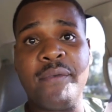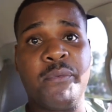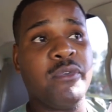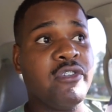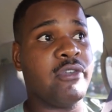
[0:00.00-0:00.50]

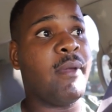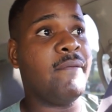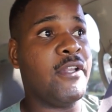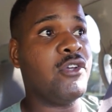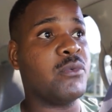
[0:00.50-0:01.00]
have seen some of
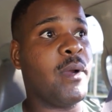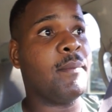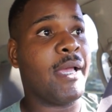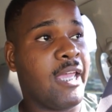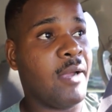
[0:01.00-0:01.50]
my videos where
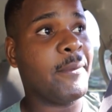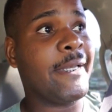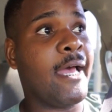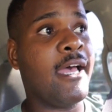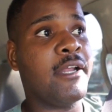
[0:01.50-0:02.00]
my camera
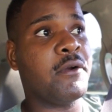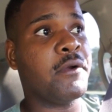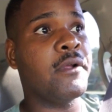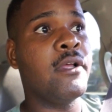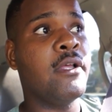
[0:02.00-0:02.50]
died
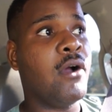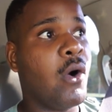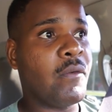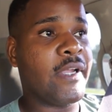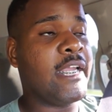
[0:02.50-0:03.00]
or
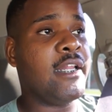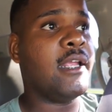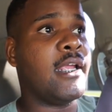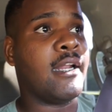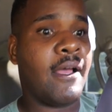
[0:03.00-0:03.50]

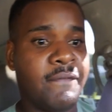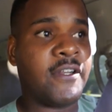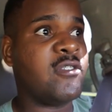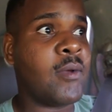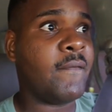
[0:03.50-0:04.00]
overheated, and I
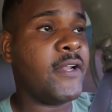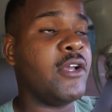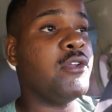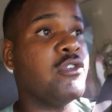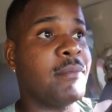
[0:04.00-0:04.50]
finished my video
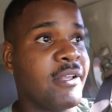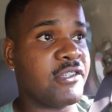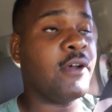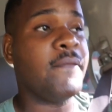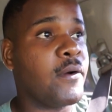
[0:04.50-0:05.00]
using my
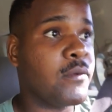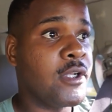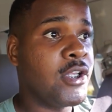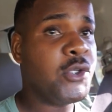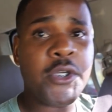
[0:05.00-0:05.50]
cell phone.
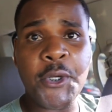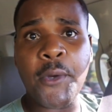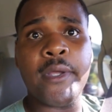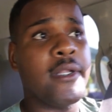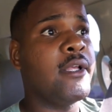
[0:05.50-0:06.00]
You can
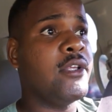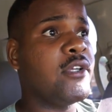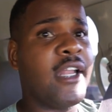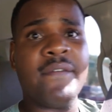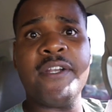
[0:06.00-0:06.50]
do it. You
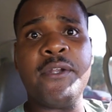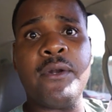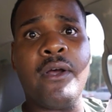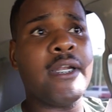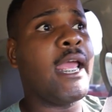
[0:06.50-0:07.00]
can definitely do it
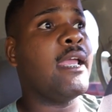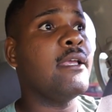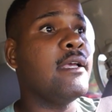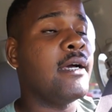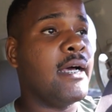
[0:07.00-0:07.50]
all day.
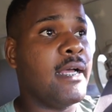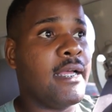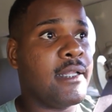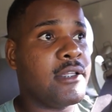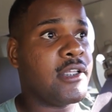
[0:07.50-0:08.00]

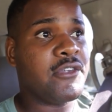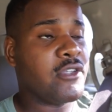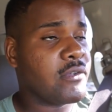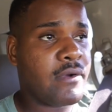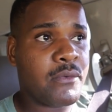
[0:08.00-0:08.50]
There's
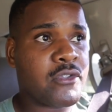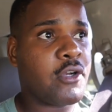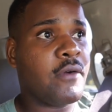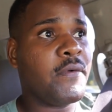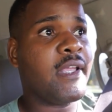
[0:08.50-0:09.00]
nothing wrong with
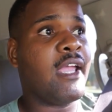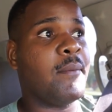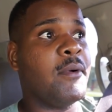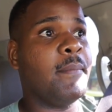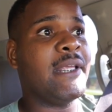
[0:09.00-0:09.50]
starting off with a
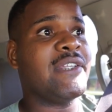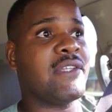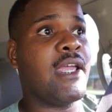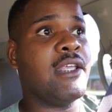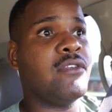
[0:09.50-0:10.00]
camera. Biggest
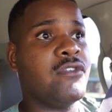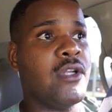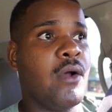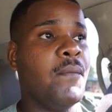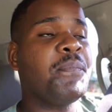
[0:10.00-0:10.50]
thing is, you
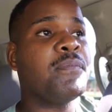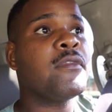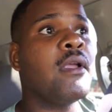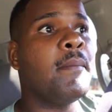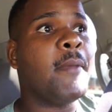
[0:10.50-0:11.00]
know,
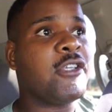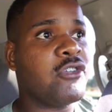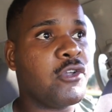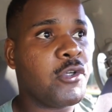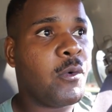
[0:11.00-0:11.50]
make
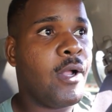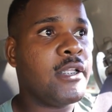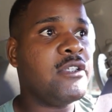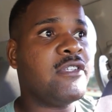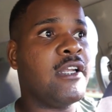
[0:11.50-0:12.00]
sure your
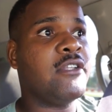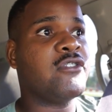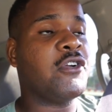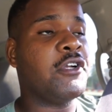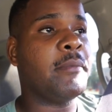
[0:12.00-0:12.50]
quality setting is
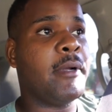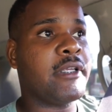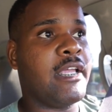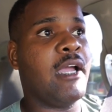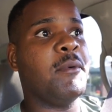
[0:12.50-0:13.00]
turned up on the
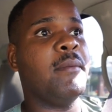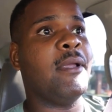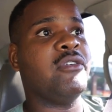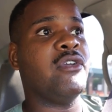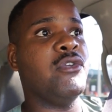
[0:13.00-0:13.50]
camera.
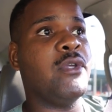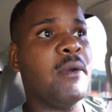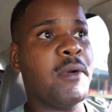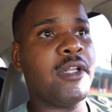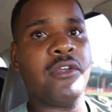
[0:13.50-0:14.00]
Make sure you get
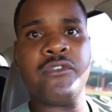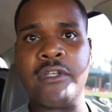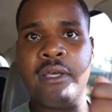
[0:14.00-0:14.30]
one of those